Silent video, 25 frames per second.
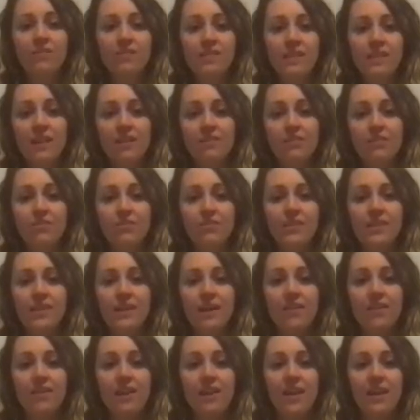down, use the
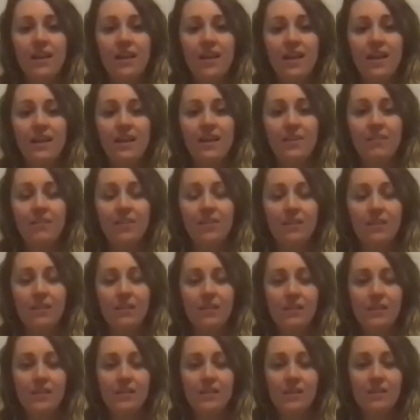other hand, and give a
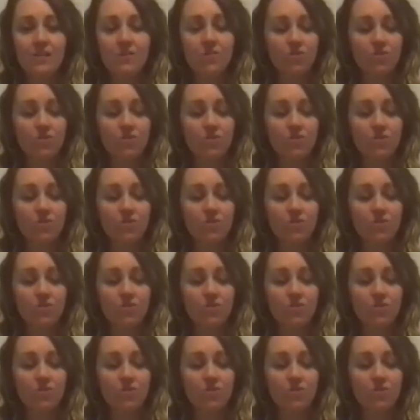little